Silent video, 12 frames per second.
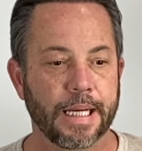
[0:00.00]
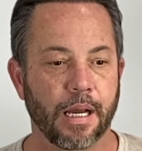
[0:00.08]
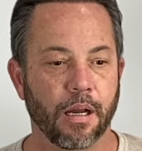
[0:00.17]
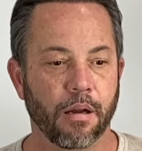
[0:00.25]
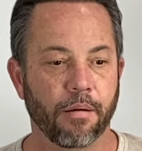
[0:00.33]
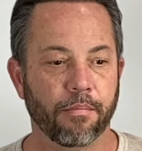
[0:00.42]

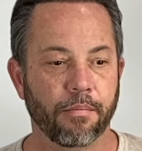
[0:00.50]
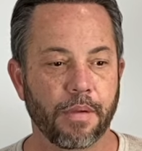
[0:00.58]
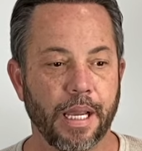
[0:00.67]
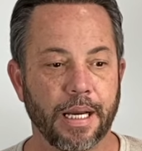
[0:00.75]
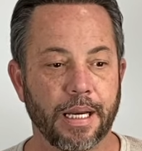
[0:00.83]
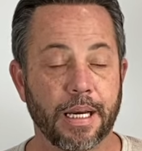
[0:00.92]
And
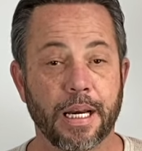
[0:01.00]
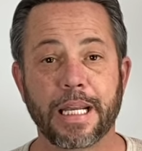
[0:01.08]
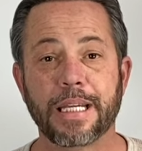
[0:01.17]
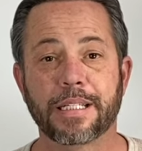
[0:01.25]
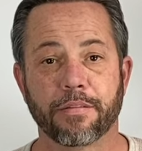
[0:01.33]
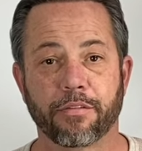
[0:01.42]
an
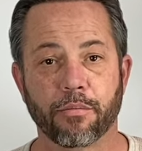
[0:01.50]
adhesive